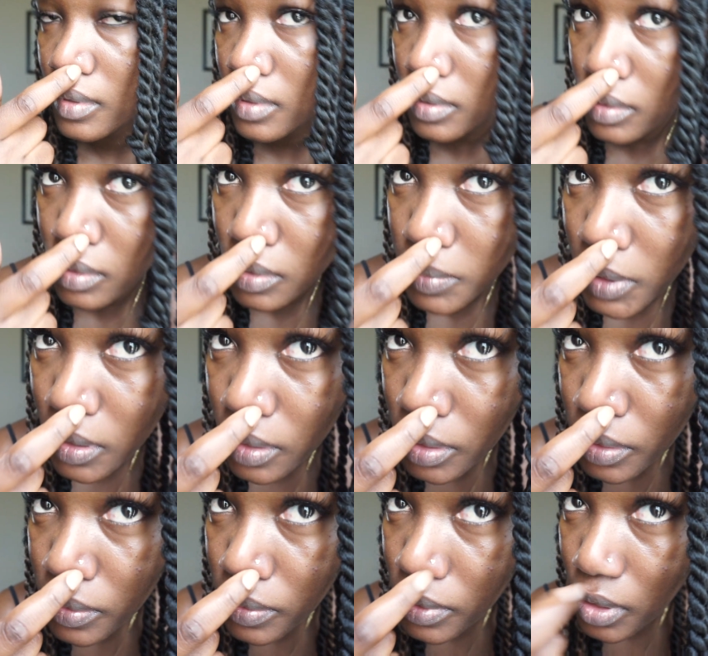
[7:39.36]
this is my
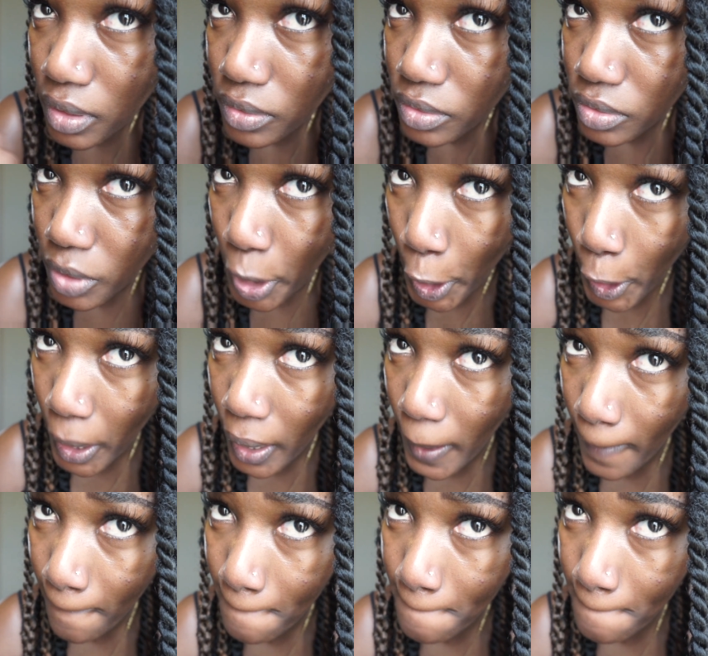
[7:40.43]
new nose ring